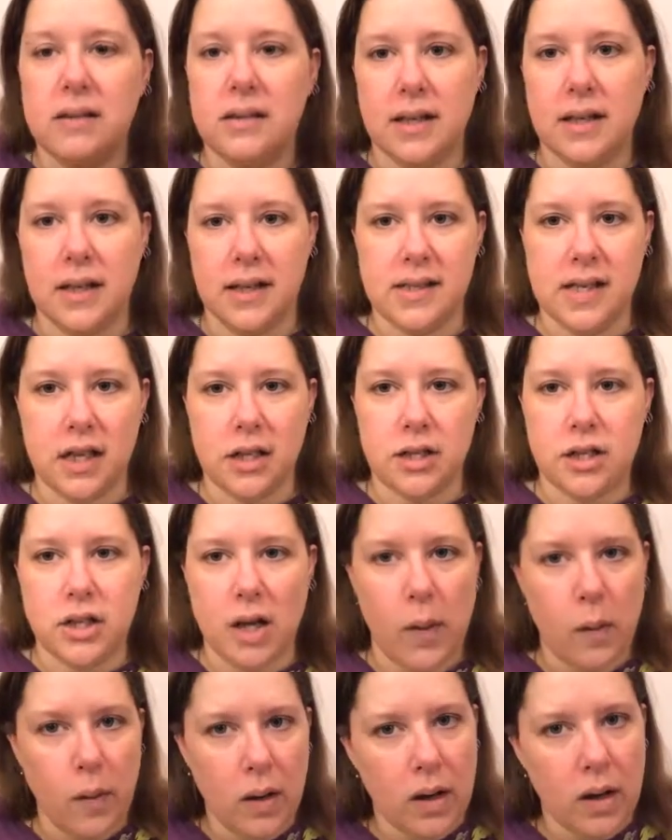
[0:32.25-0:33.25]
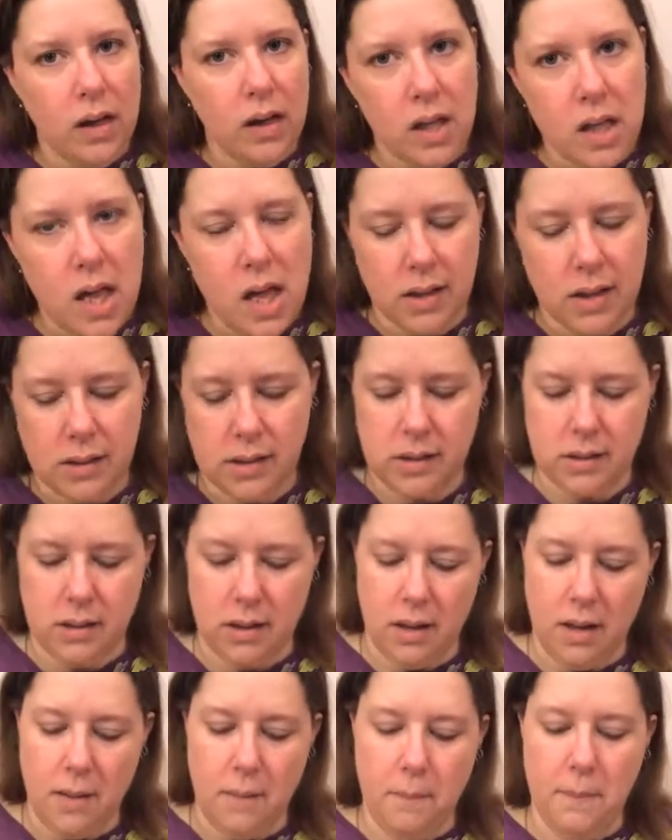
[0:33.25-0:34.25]
Did I take a shower? Yes,
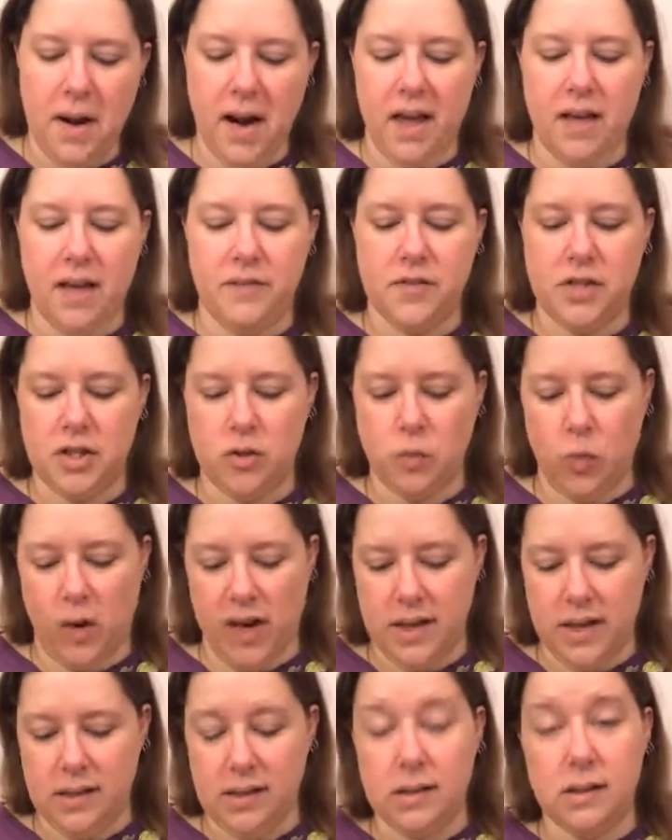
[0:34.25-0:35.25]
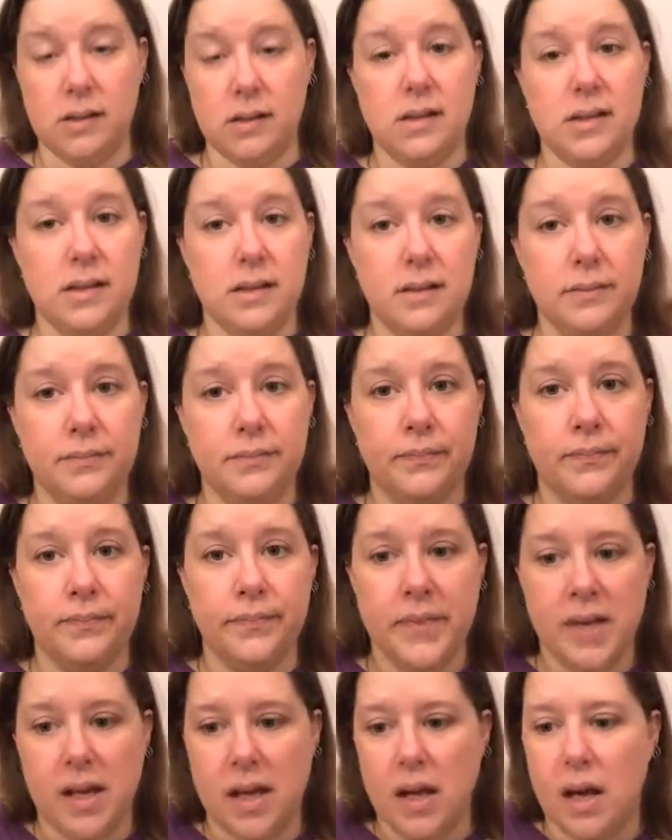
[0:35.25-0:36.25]
but I have sweated since then,
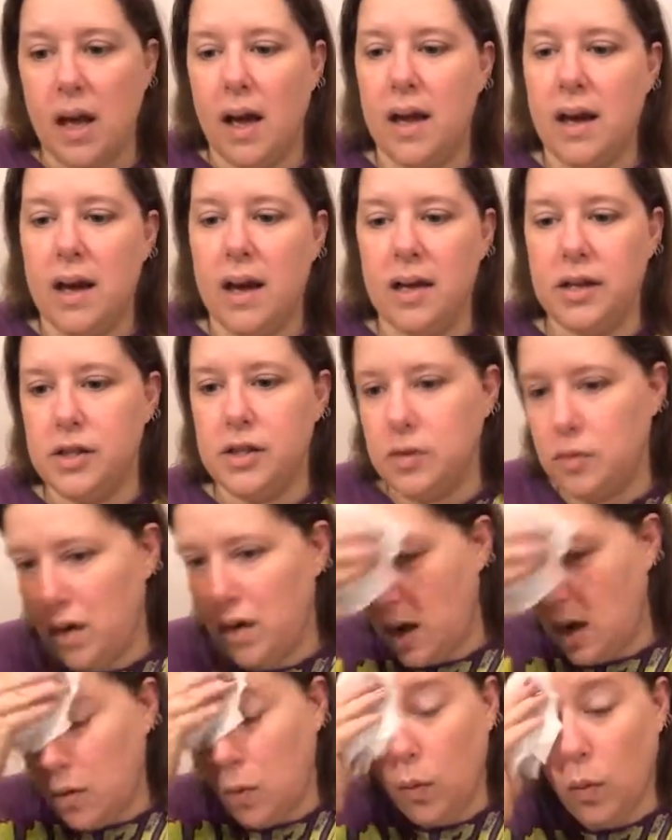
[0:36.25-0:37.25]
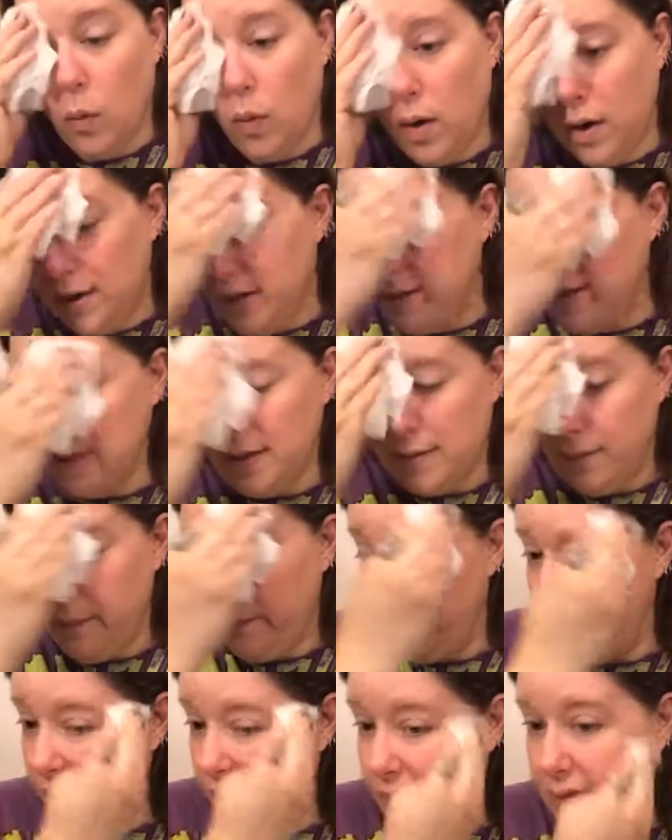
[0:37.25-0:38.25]
and I do not want
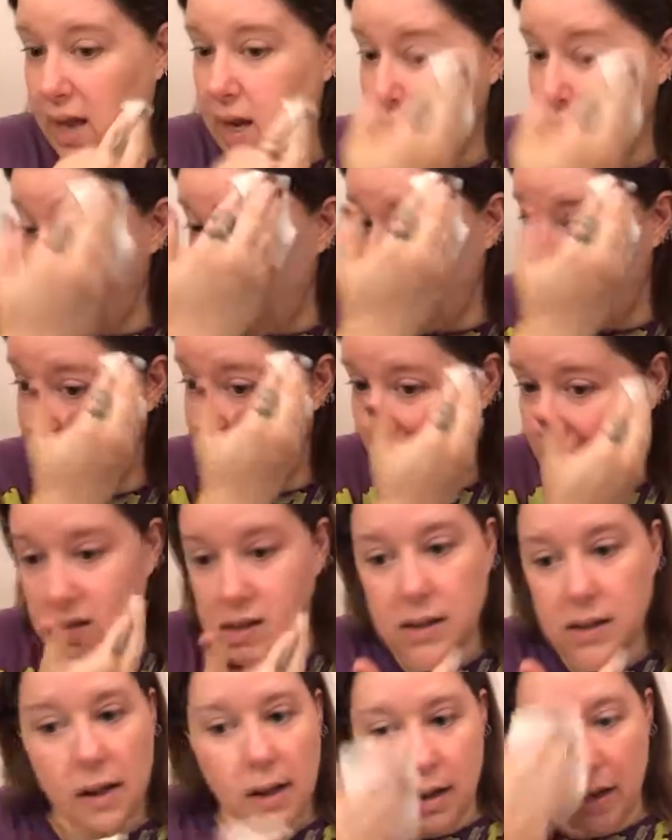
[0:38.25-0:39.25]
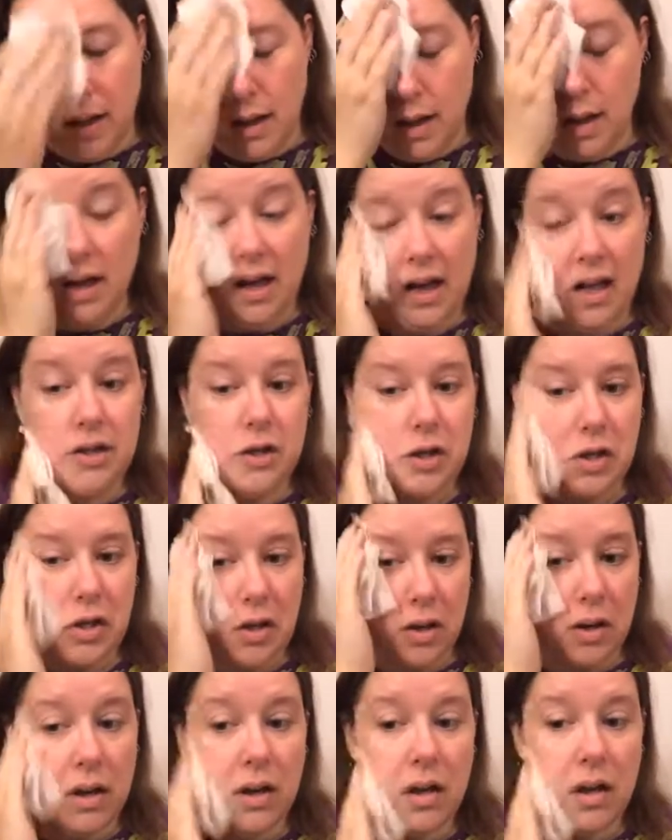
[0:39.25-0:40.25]
any of that
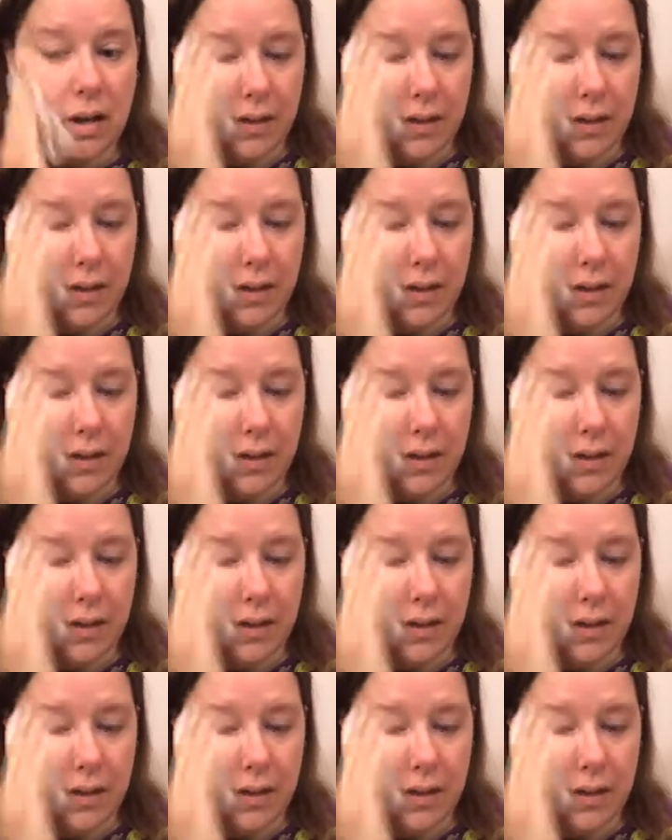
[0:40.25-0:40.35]
under